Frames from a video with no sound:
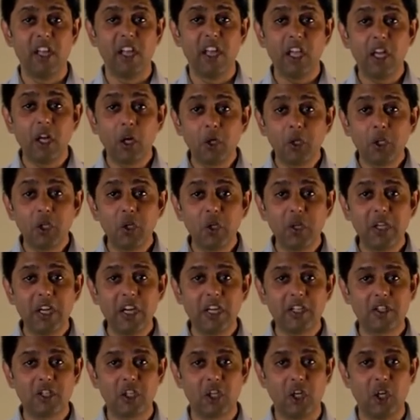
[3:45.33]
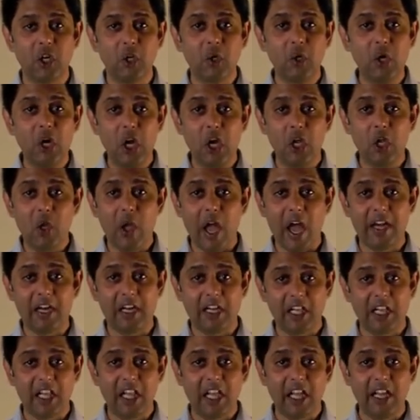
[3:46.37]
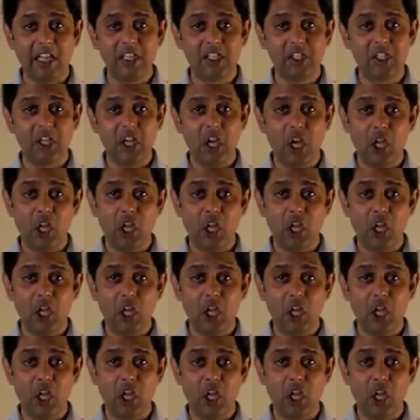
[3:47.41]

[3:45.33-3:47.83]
You know, 2 years ago, you had a client,